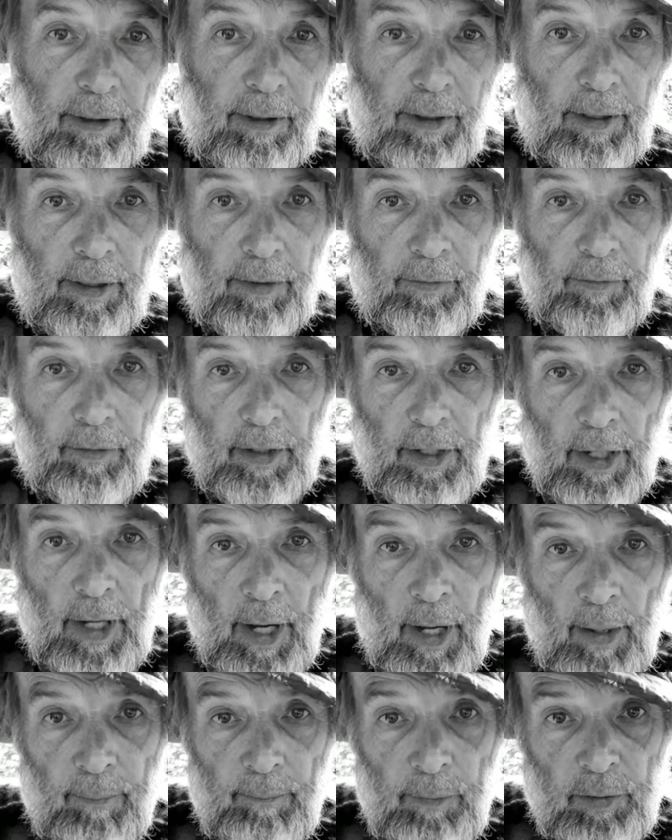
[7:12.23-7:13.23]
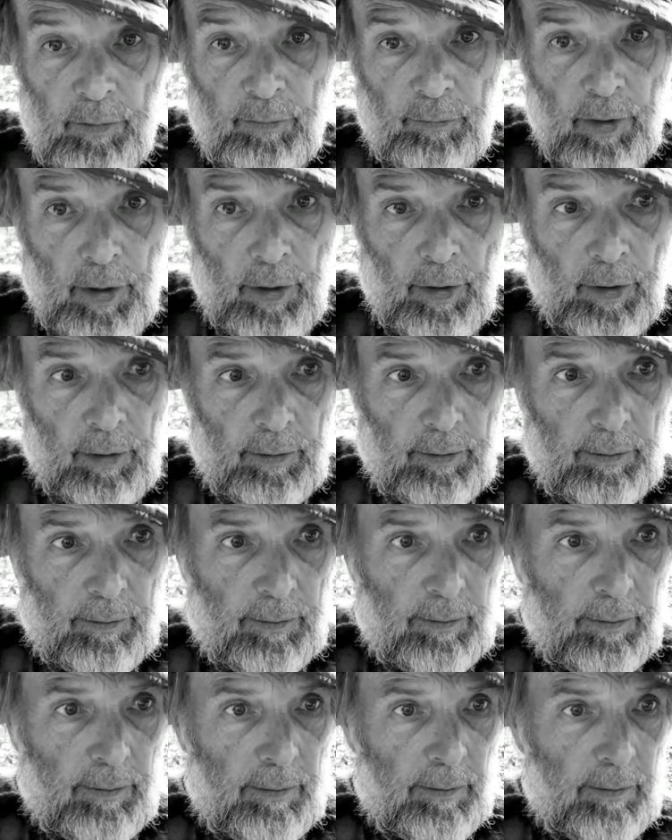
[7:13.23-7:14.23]
And the atmosphere
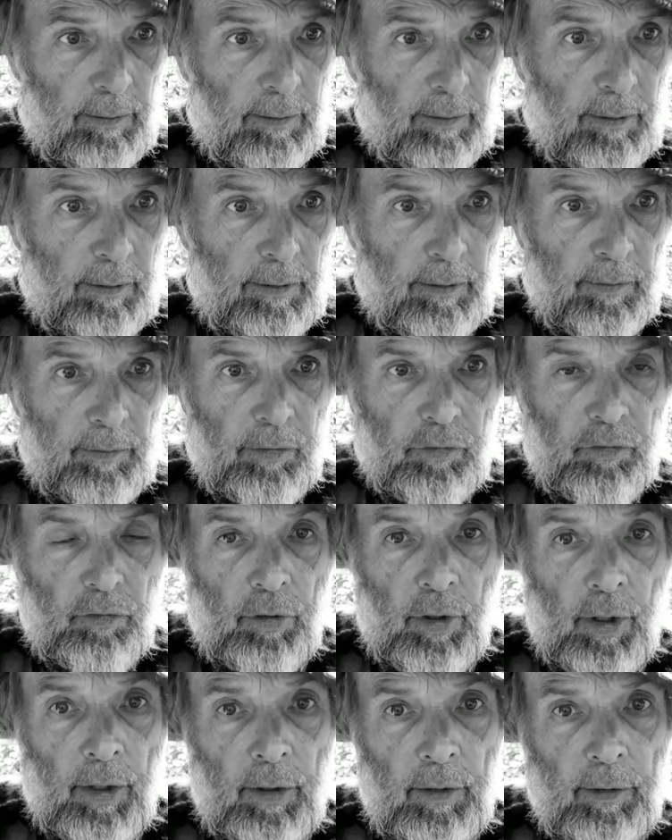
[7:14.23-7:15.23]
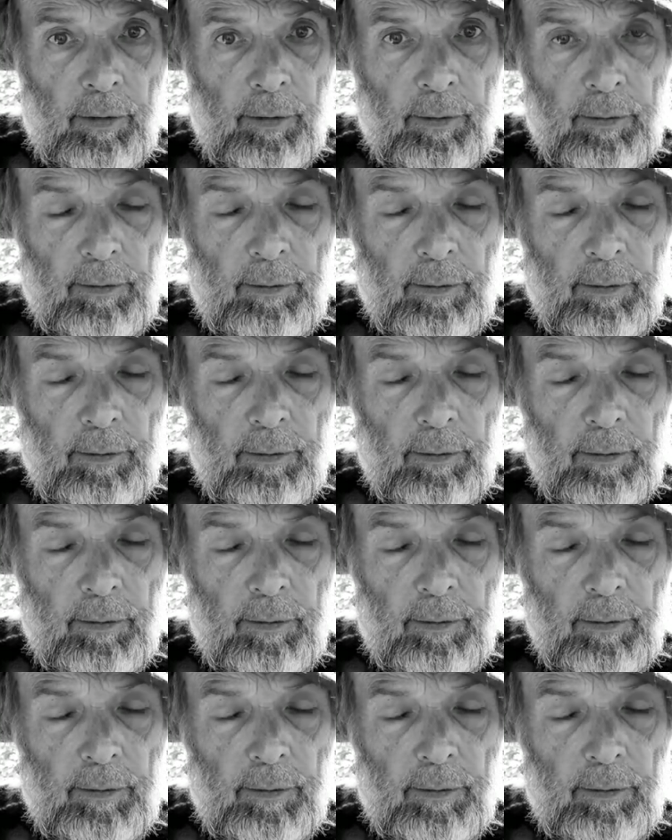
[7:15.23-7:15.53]
in the trailer.